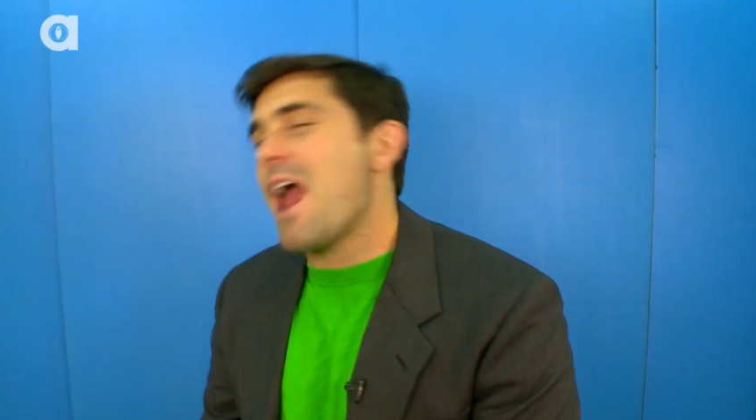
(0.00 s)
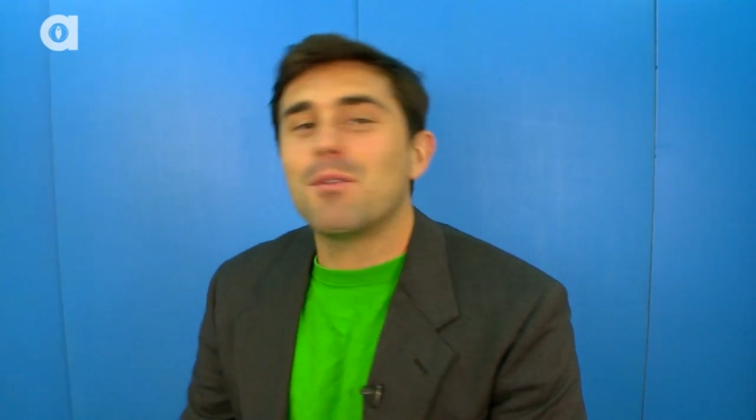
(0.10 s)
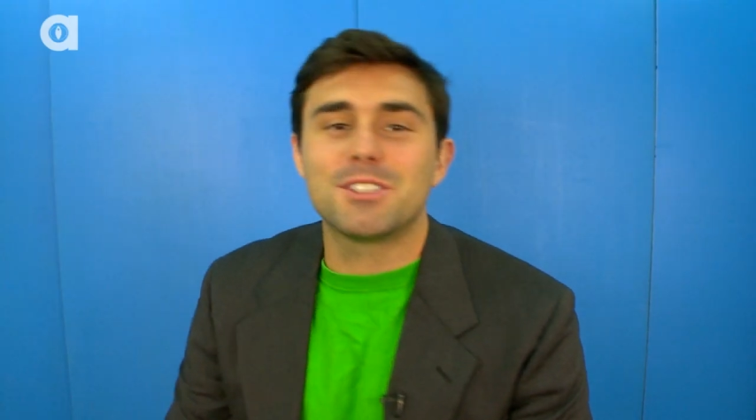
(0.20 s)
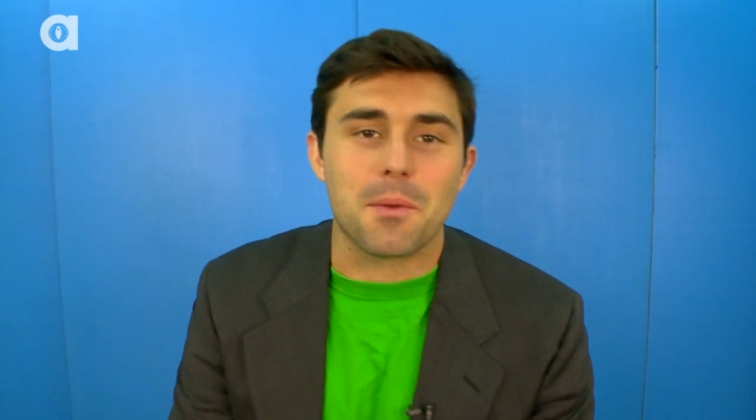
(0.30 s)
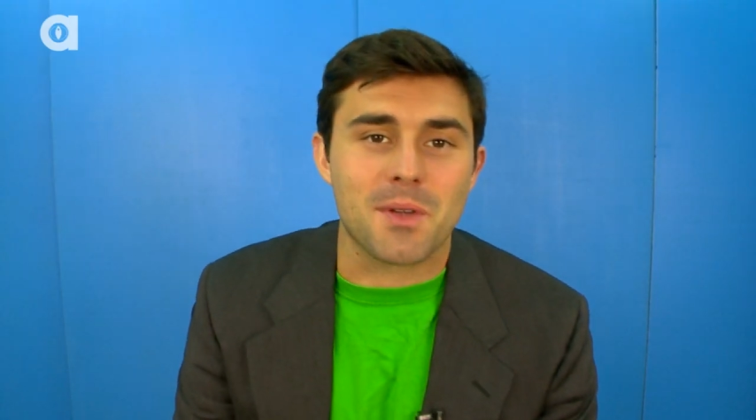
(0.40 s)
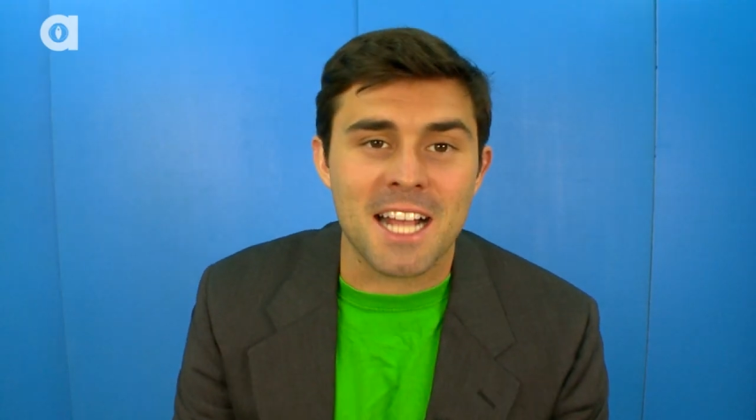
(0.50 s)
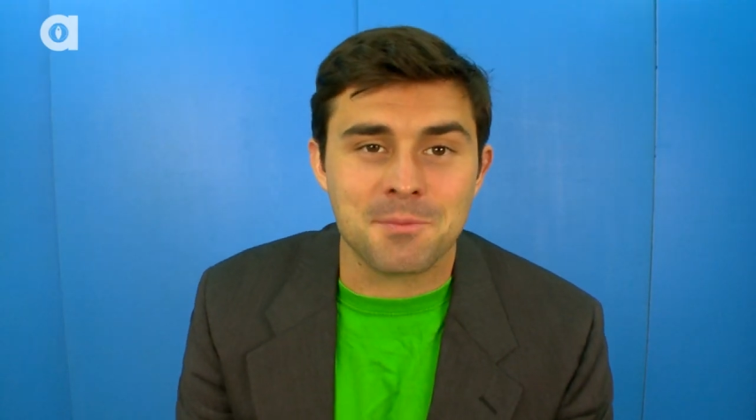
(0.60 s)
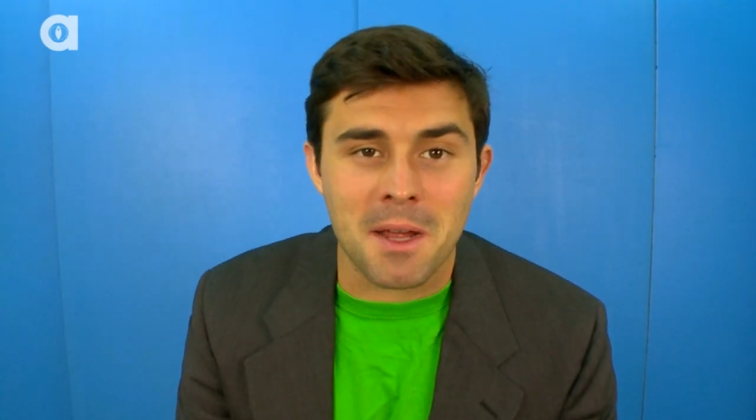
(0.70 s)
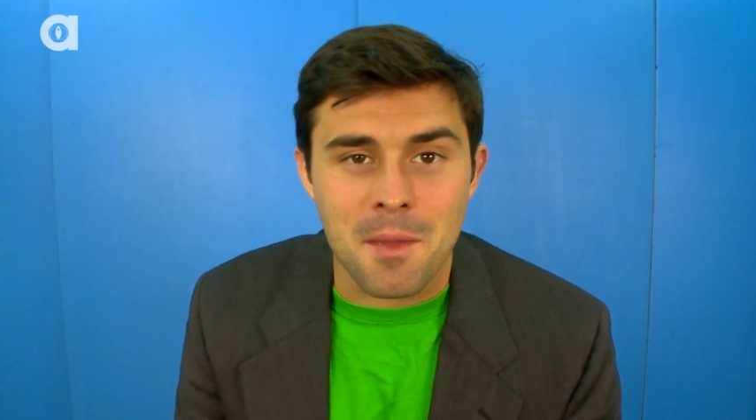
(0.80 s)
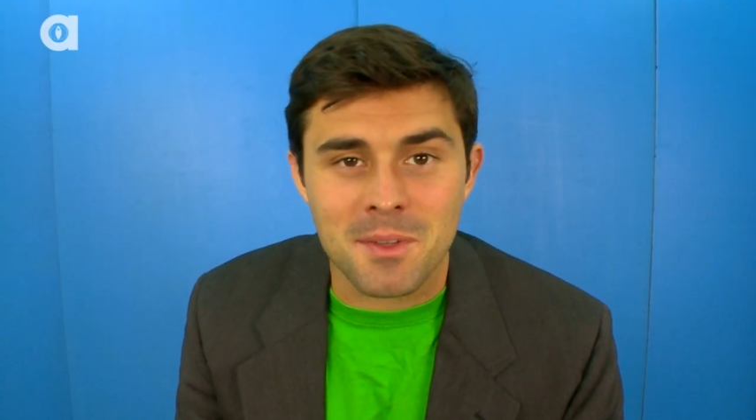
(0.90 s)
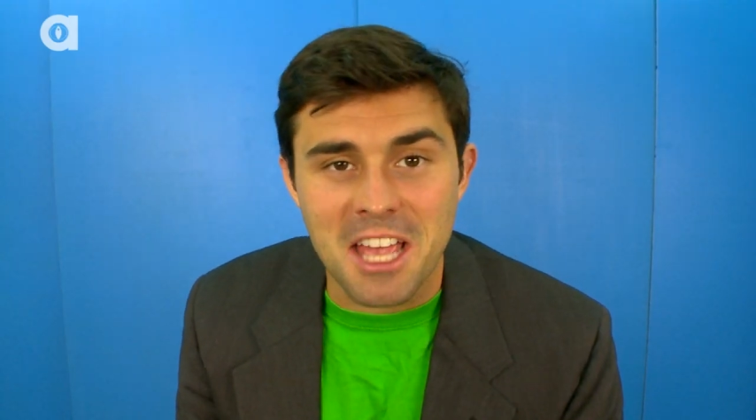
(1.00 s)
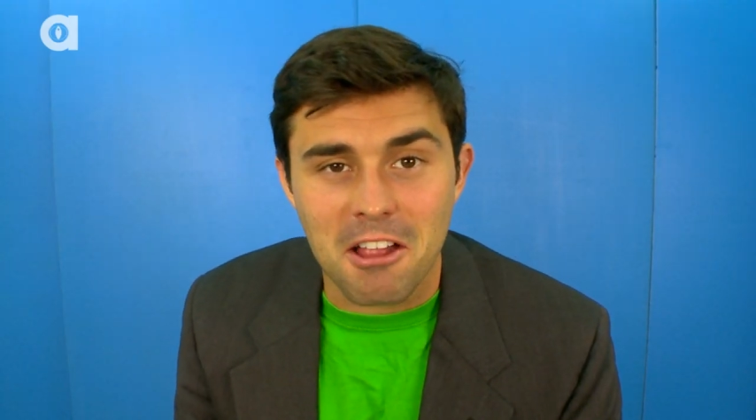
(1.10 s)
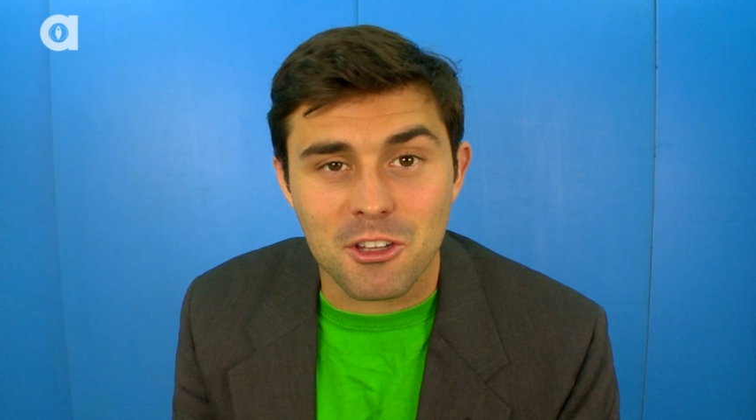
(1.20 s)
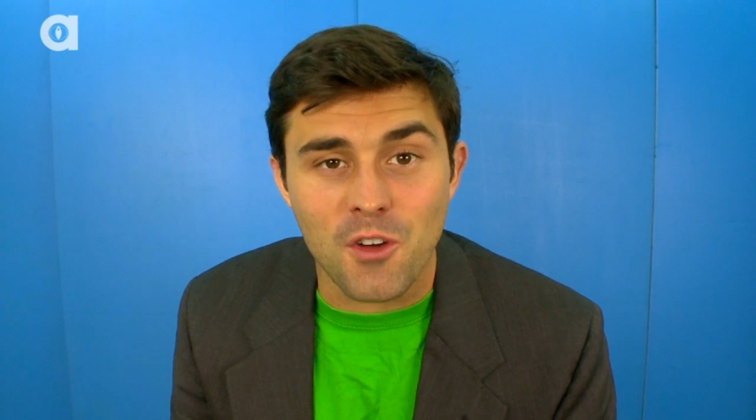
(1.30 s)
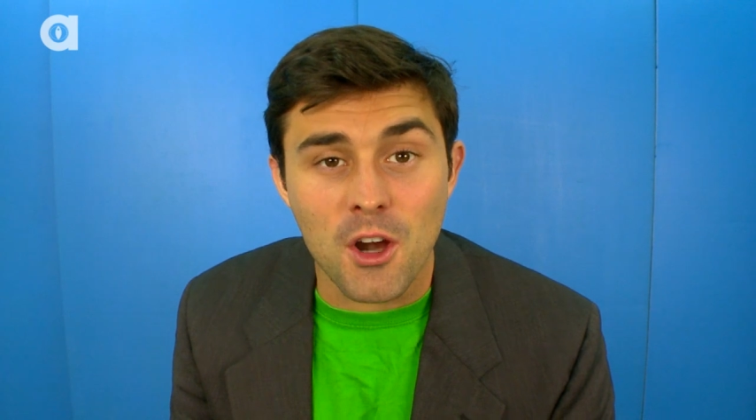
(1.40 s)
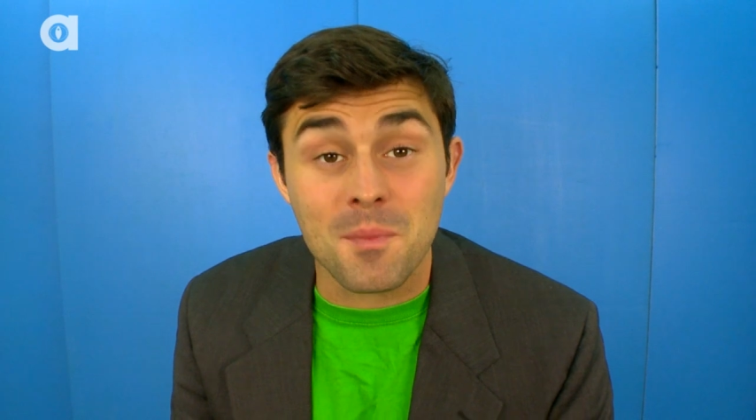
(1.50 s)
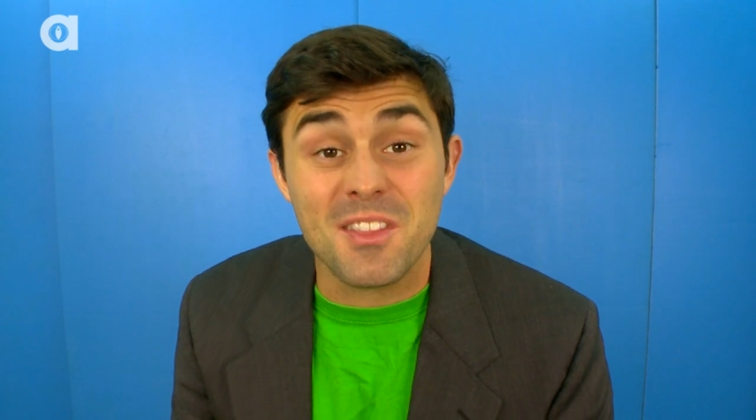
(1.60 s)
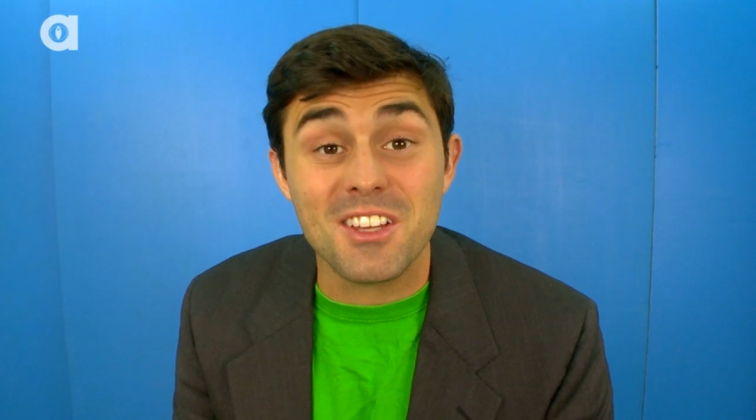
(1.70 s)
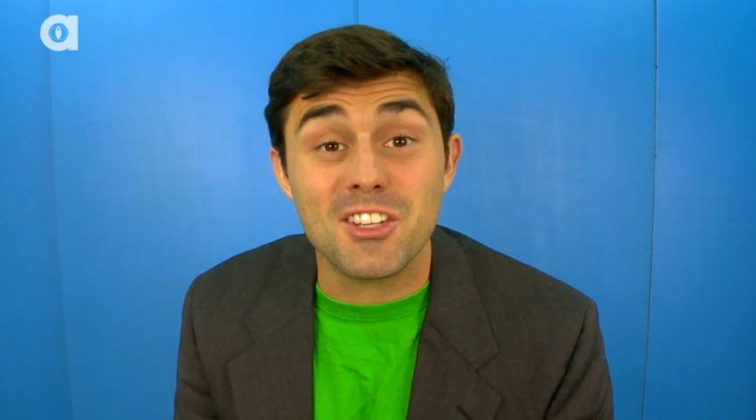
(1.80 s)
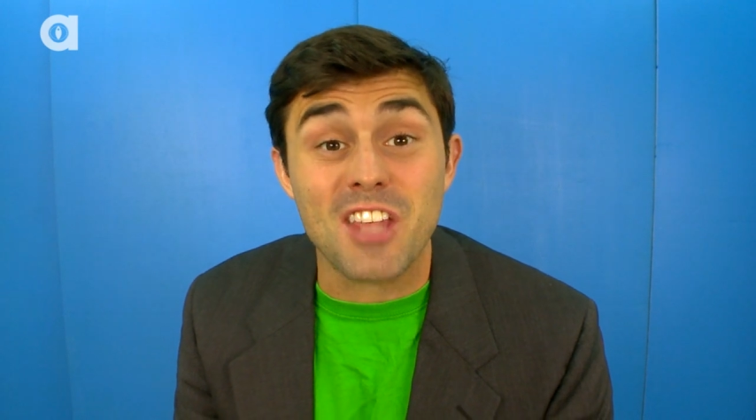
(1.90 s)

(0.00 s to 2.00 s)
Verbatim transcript: Hey, what's up guys? My name is Alex Farnham and this